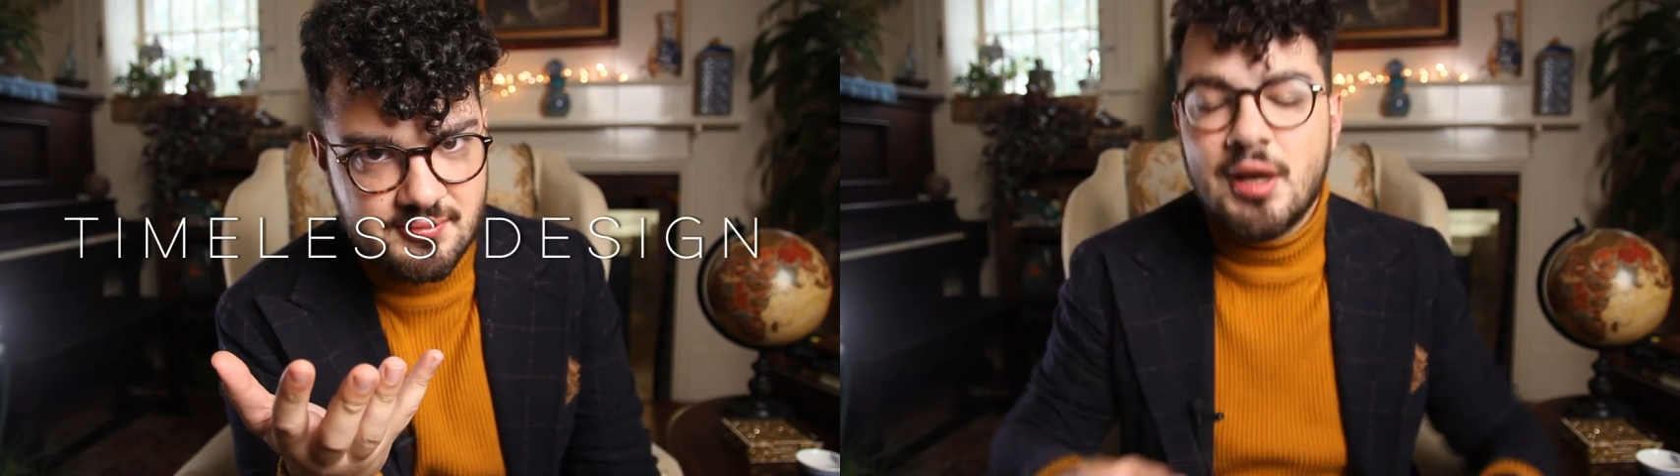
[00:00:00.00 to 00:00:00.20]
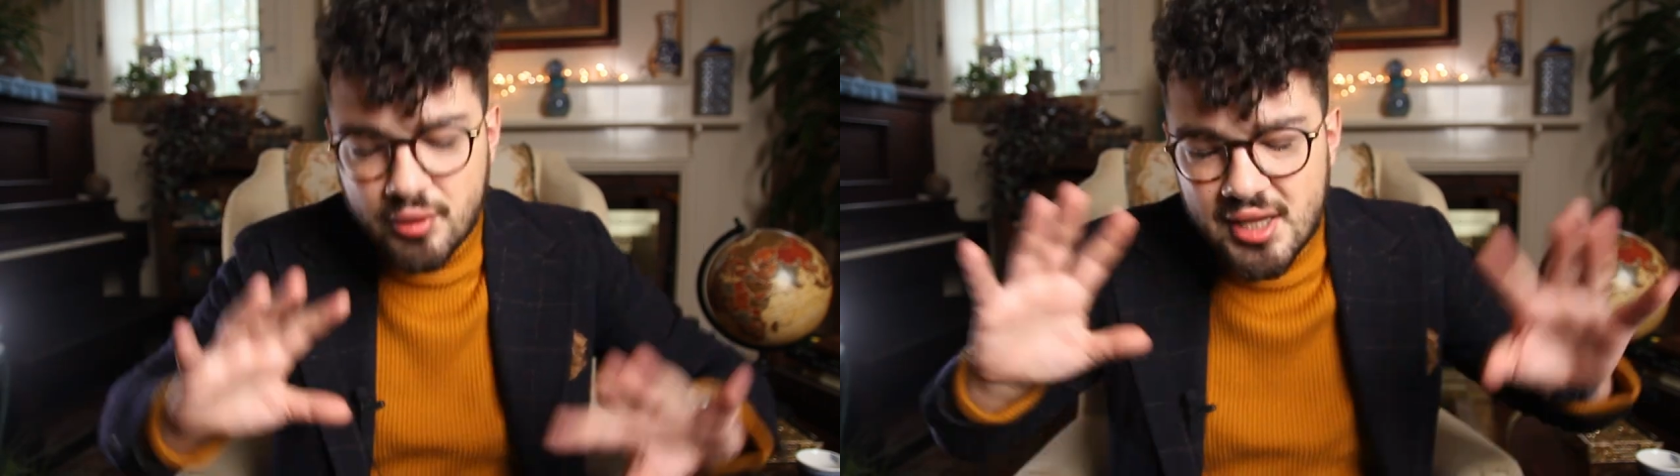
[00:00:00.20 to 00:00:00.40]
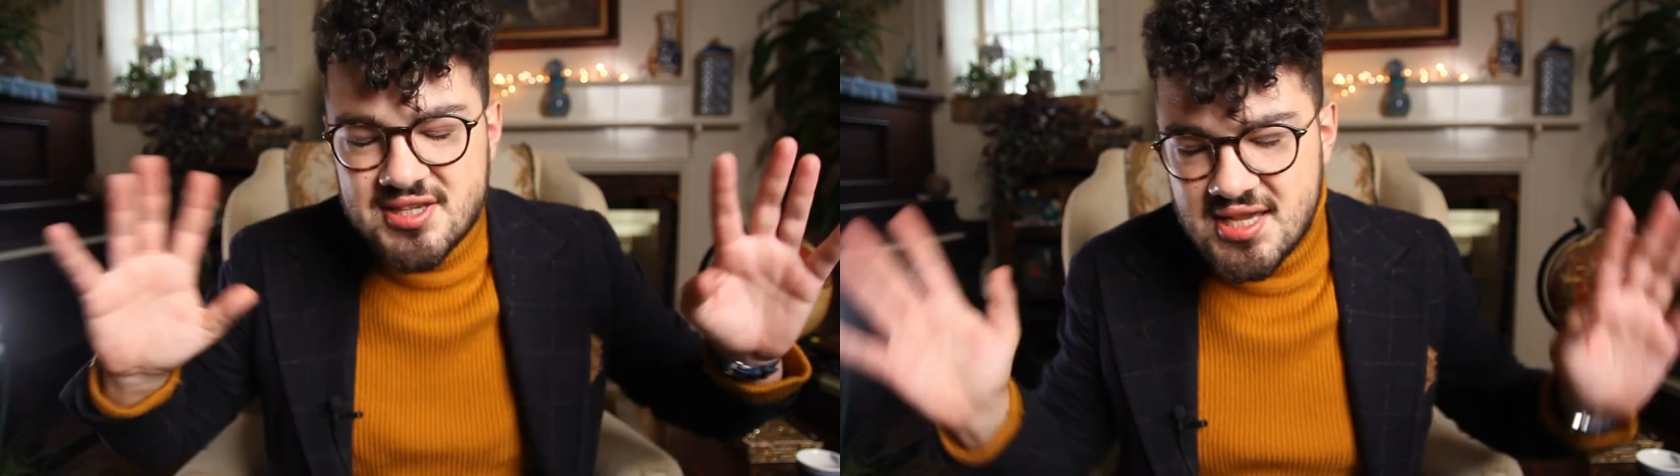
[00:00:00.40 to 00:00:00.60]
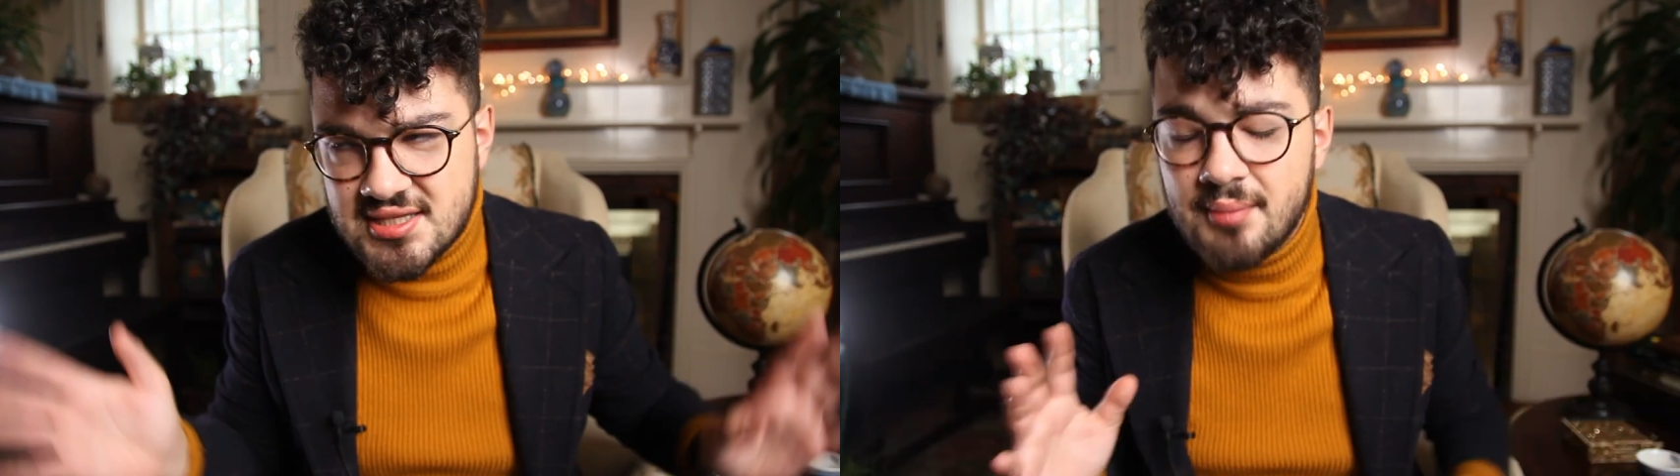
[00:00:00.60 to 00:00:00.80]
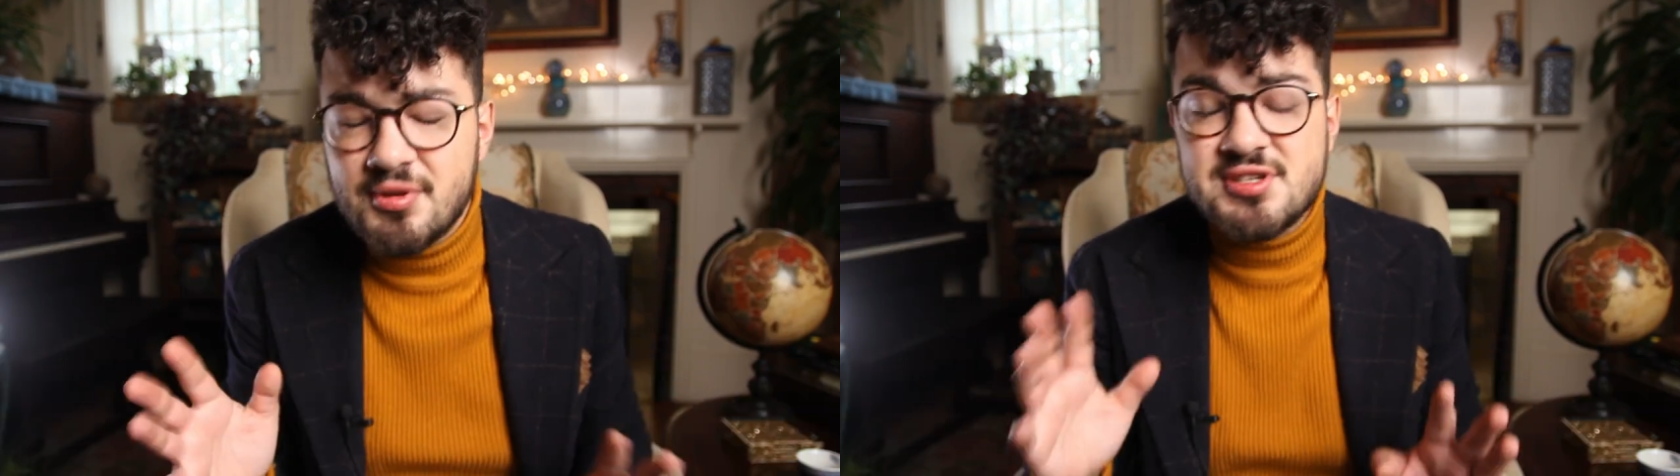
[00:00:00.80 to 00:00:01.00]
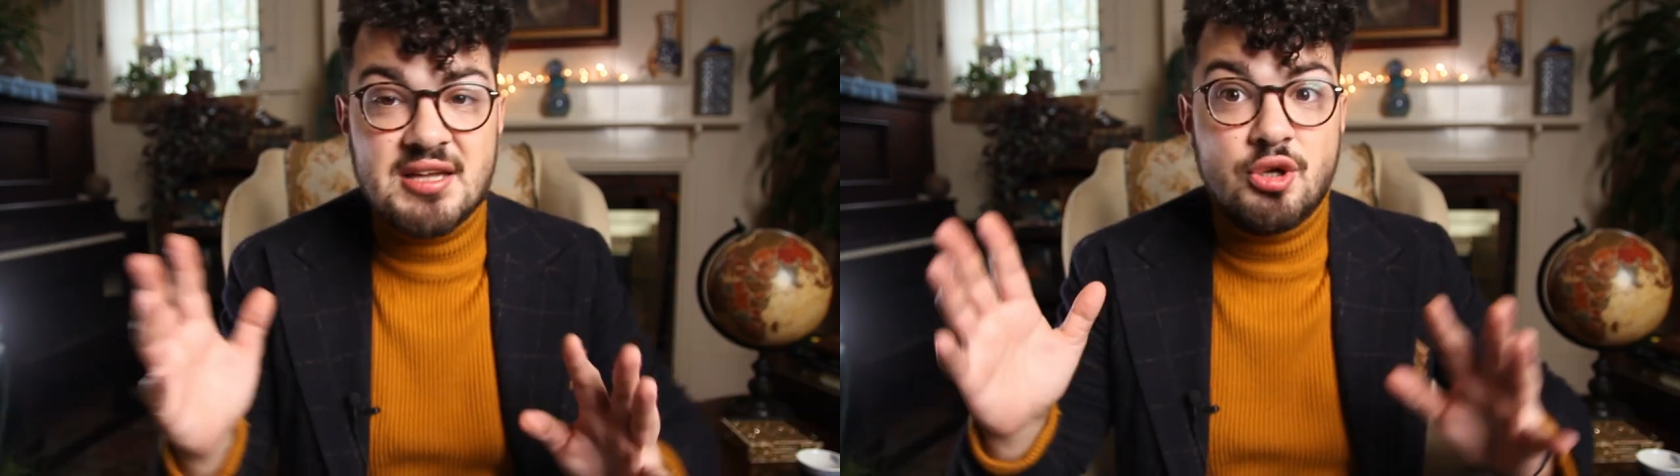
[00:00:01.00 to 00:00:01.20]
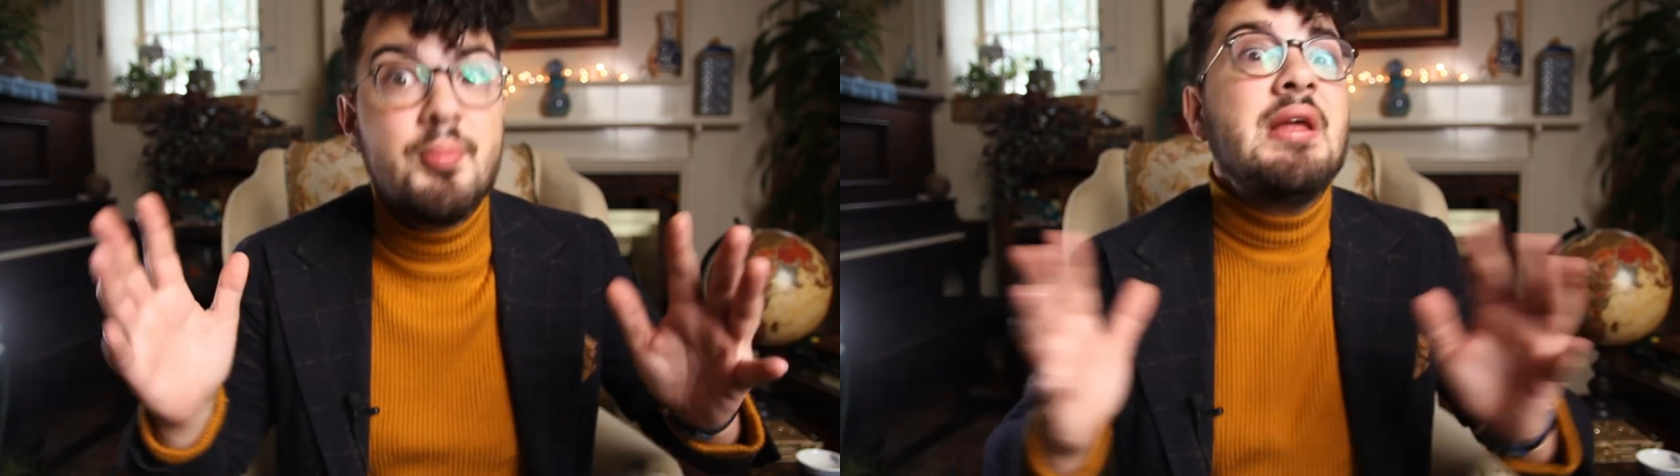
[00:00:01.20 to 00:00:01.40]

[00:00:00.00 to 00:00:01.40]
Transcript: Now, when I say timeless, I don't